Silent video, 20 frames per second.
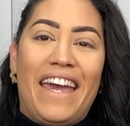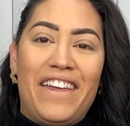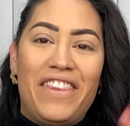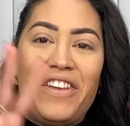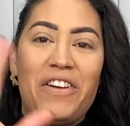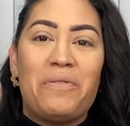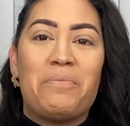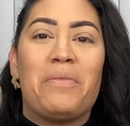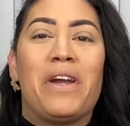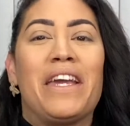
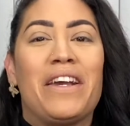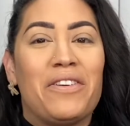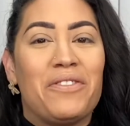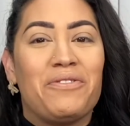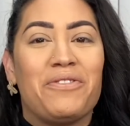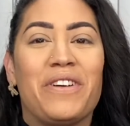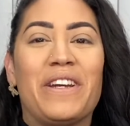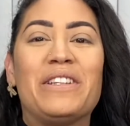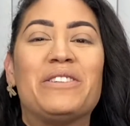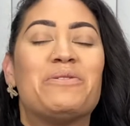there, makeup
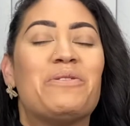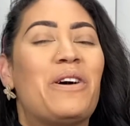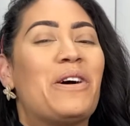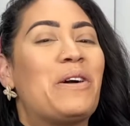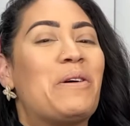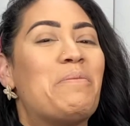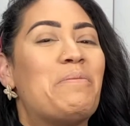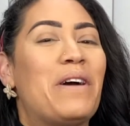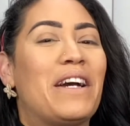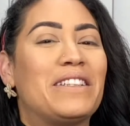freaks,
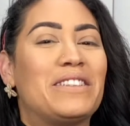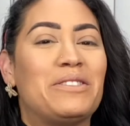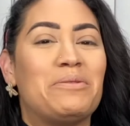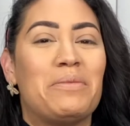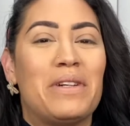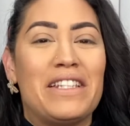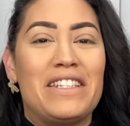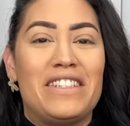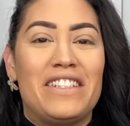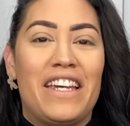welcome back to
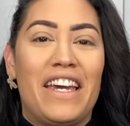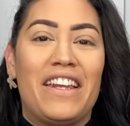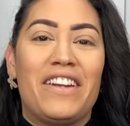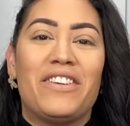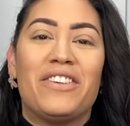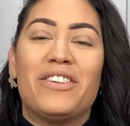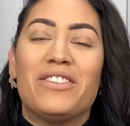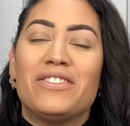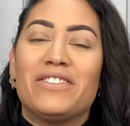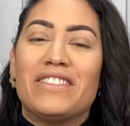my
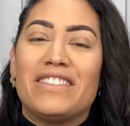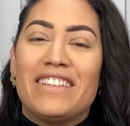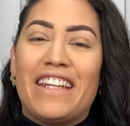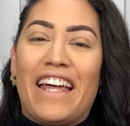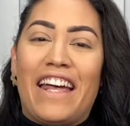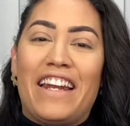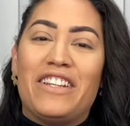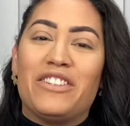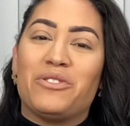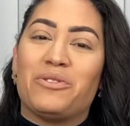channel.
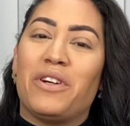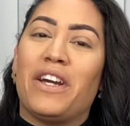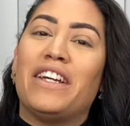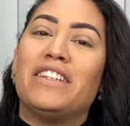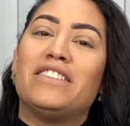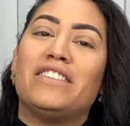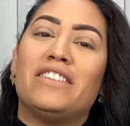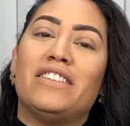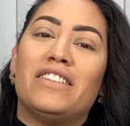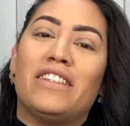That is right,
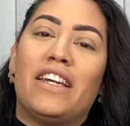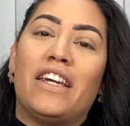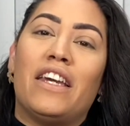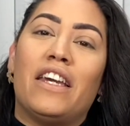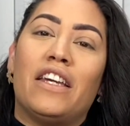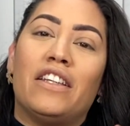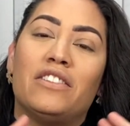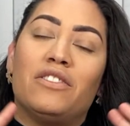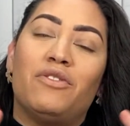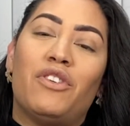today
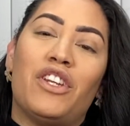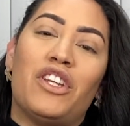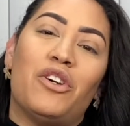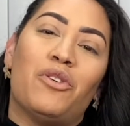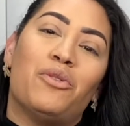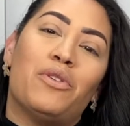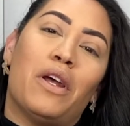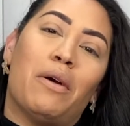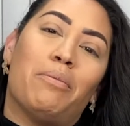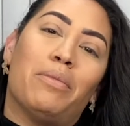is video
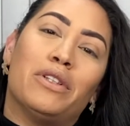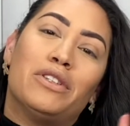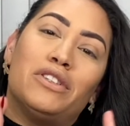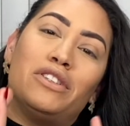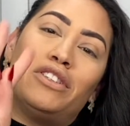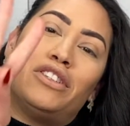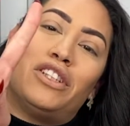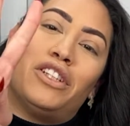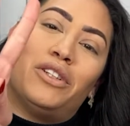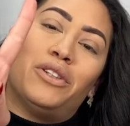number
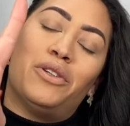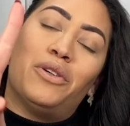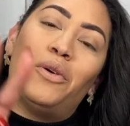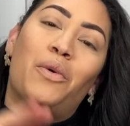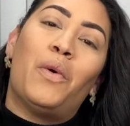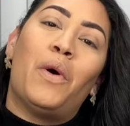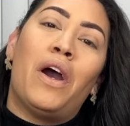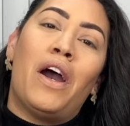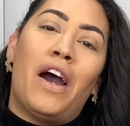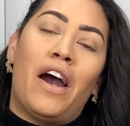
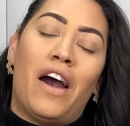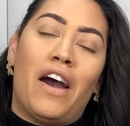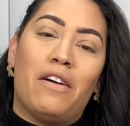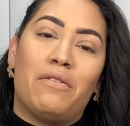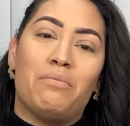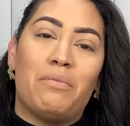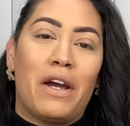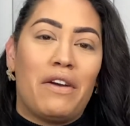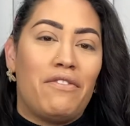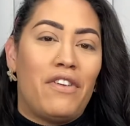2 of
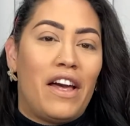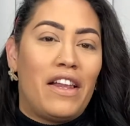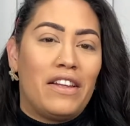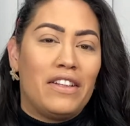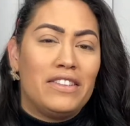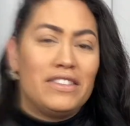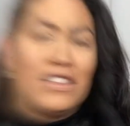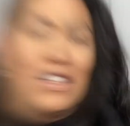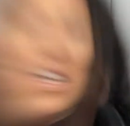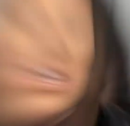my
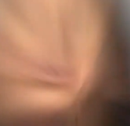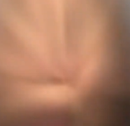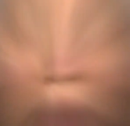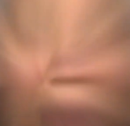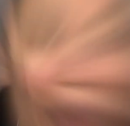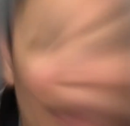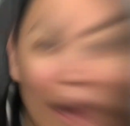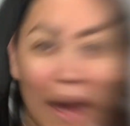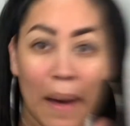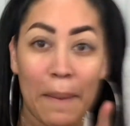
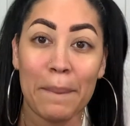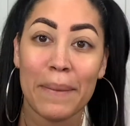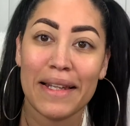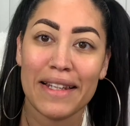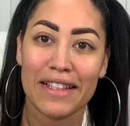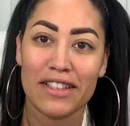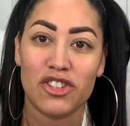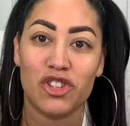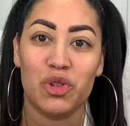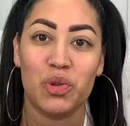Valentine. I'm gonna
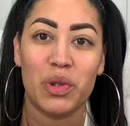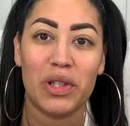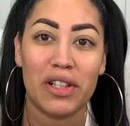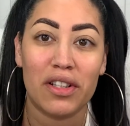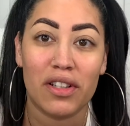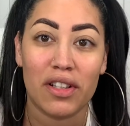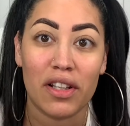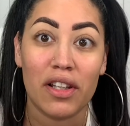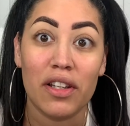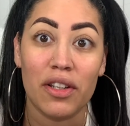let you in
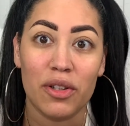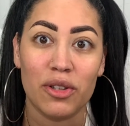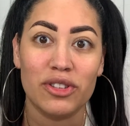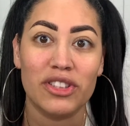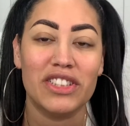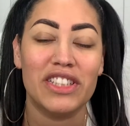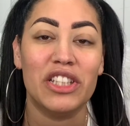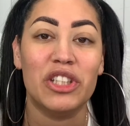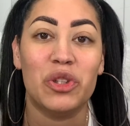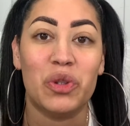on a little
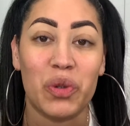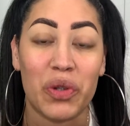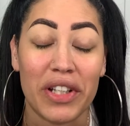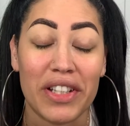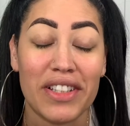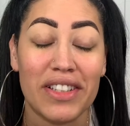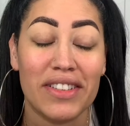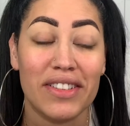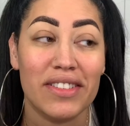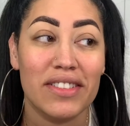secret.
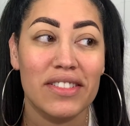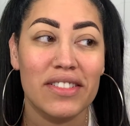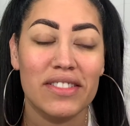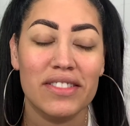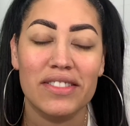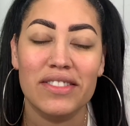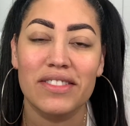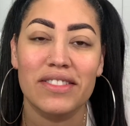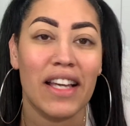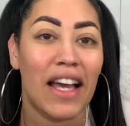
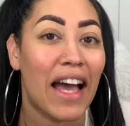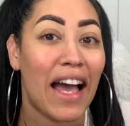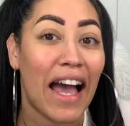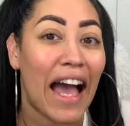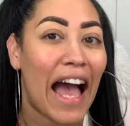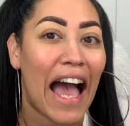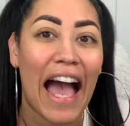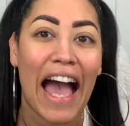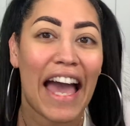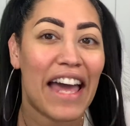
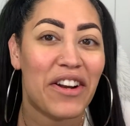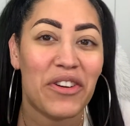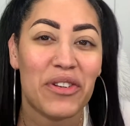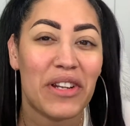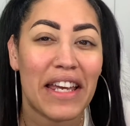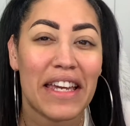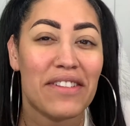I don't like